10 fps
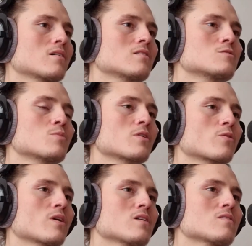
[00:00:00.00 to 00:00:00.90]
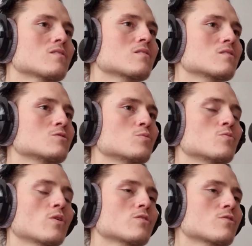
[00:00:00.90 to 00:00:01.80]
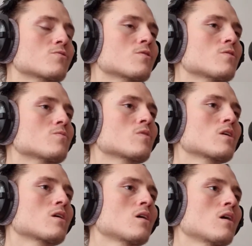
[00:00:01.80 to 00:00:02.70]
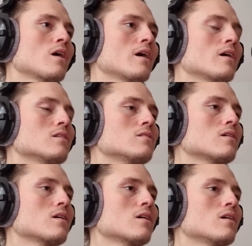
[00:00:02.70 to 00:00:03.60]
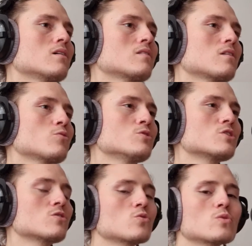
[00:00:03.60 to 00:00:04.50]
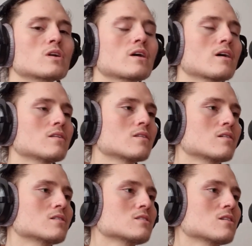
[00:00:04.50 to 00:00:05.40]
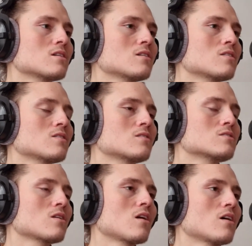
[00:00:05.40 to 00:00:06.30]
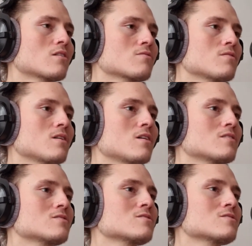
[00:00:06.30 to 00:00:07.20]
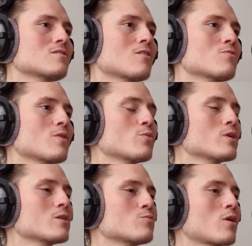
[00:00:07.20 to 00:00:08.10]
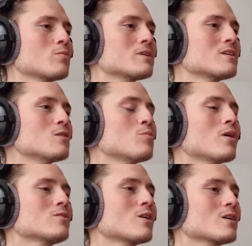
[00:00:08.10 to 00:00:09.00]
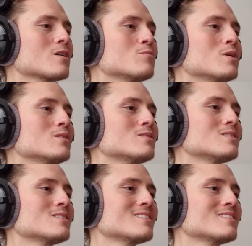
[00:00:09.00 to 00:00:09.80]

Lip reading: It's been great. It's been wonderful. And I think we should do it again. There's a lot of stuff that we could probably keep on talking about.